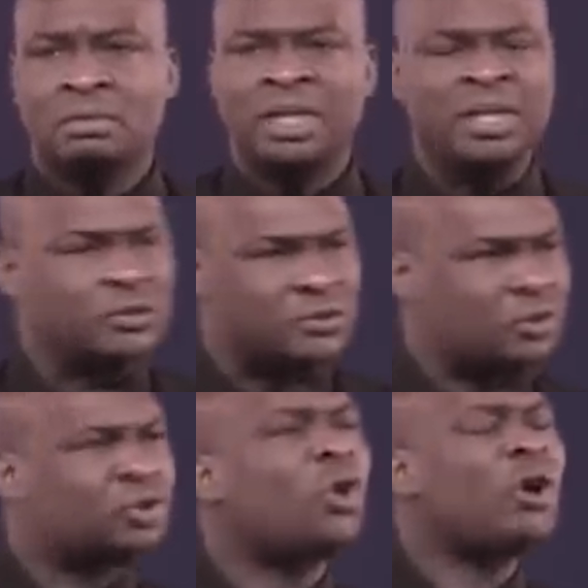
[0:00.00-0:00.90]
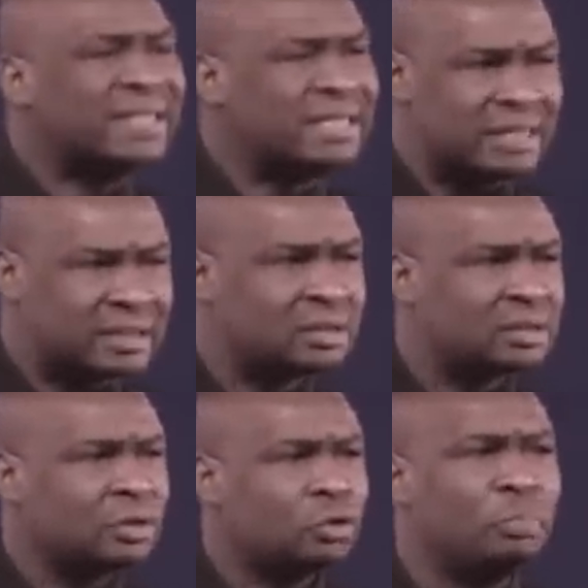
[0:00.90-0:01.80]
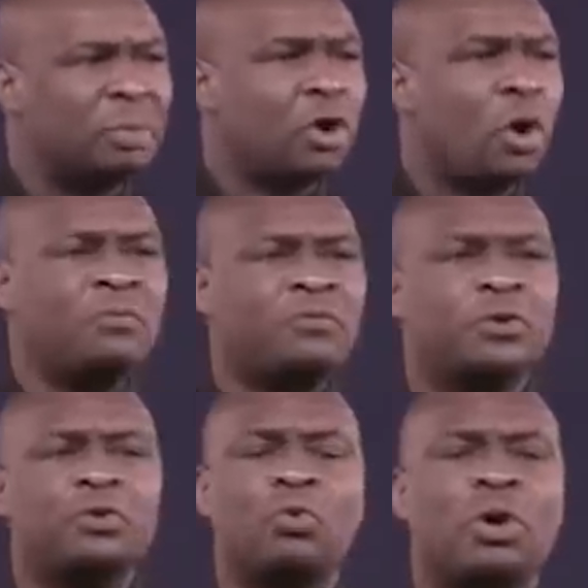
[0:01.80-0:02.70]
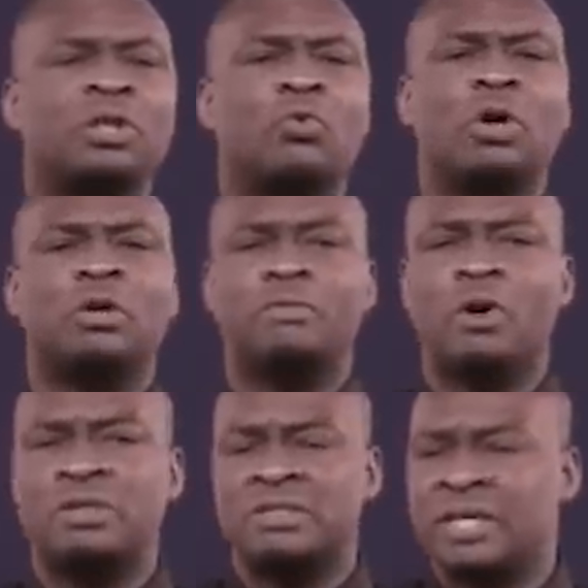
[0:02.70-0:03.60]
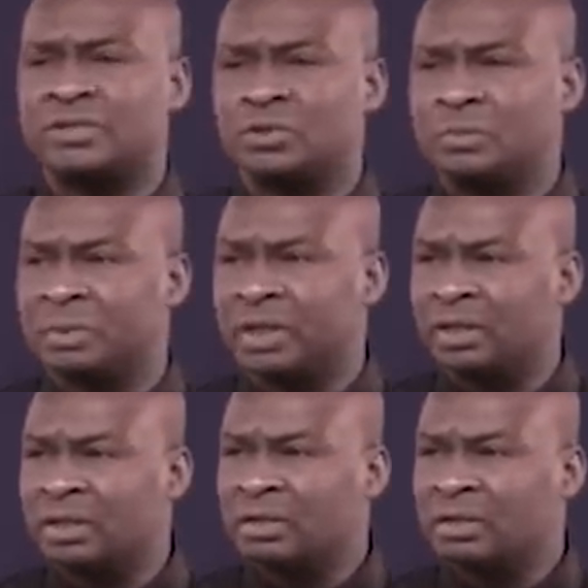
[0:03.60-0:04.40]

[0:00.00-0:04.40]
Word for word: Instruct it to become for you what the word of God says should be.